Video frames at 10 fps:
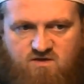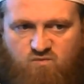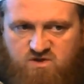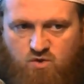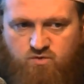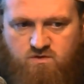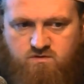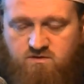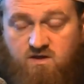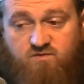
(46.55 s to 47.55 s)
If we don't,
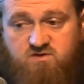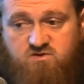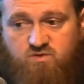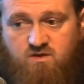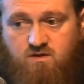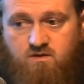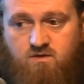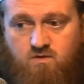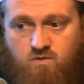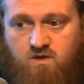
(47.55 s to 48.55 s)
none of us do it,
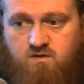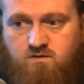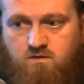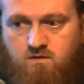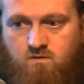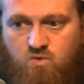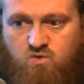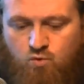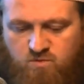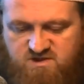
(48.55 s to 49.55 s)
then
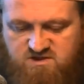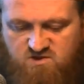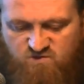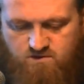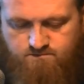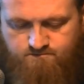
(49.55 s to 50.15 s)
we'll all be sinful.